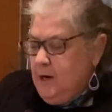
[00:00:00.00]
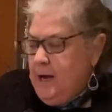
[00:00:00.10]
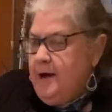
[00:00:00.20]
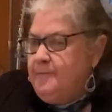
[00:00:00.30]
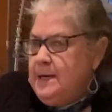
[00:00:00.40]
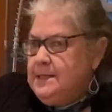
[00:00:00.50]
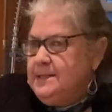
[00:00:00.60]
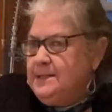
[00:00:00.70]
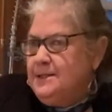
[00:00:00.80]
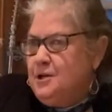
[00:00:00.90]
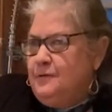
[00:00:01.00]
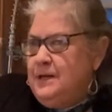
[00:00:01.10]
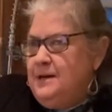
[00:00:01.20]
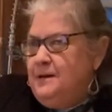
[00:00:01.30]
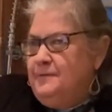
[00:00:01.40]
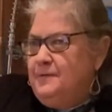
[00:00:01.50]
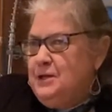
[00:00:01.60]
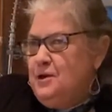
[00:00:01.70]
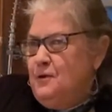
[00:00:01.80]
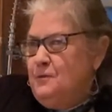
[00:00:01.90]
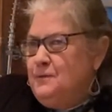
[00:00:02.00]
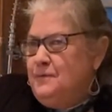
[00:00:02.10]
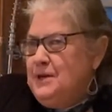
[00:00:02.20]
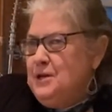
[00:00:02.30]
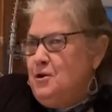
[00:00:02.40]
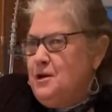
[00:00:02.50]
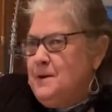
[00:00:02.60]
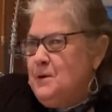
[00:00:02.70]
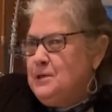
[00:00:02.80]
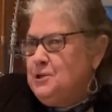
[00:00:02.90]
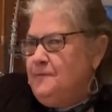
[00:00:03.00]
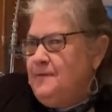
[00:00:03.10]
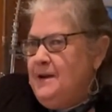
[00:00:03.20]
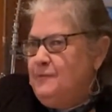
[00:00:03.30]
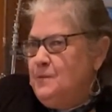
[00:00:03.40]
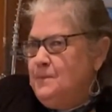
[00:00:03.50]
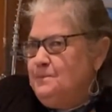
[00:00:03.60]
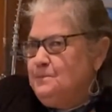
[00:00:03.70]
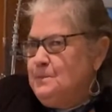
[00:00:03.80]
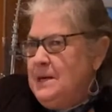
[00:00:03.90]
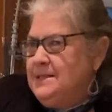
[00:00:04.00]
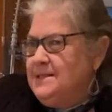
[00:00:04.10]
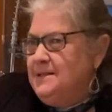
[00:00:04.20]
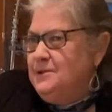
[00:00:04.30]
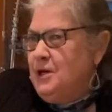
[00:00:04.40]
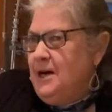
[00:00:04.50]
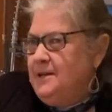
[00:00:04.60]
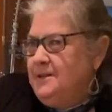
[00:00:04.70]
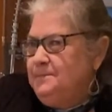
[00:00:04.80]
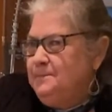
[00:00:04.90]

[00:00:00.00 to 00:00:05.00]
I have my assistant over here videoing me. What's your favorite pizza, Donna?